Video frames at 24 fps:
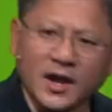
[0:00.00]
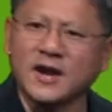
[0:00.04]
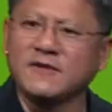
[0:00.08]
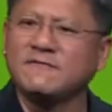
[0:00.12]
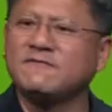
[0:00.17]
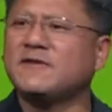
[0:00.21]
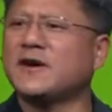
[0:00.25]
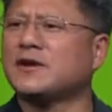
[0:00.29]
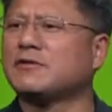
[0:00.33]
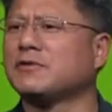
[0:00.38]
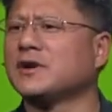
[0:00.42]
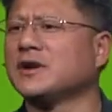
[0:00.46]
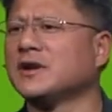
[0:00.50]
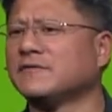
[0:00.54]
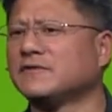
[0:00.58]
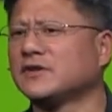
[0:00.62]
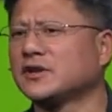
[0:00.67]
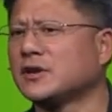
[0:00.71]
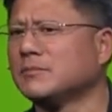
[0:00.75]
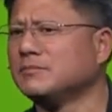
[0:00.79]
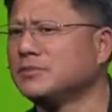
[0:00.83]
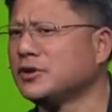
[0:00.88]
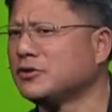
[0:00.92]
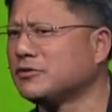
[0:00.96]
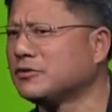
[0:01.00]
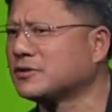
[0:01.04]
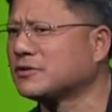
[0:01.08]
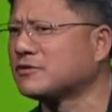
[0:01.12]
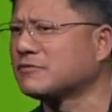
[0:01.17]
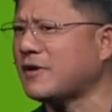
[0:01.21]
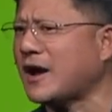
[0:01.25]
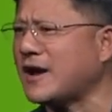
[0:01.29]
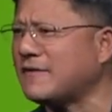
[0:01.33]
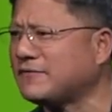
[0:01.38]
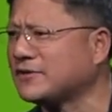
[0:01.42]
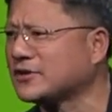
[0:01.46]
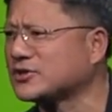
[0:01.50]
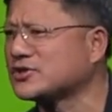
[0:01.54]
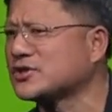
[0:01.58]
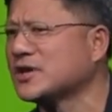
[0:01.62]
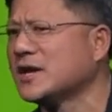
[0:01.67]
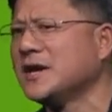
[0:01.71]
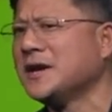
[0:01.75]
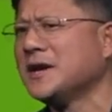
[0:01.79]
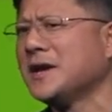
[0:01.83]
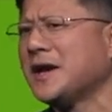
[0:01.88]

a veteran of the computer graphics